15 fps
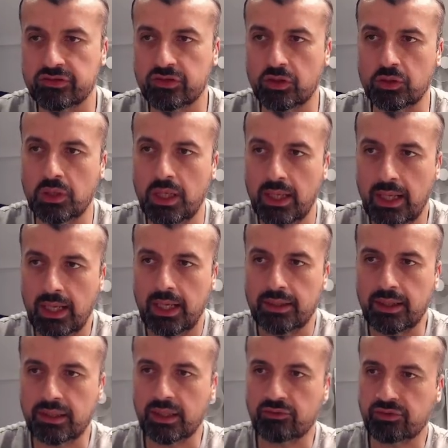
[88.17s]
So
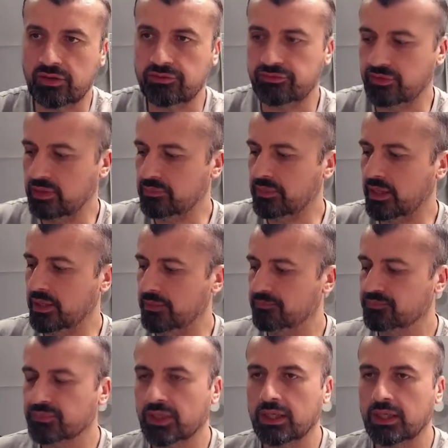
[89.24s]
now that I've confirmed that,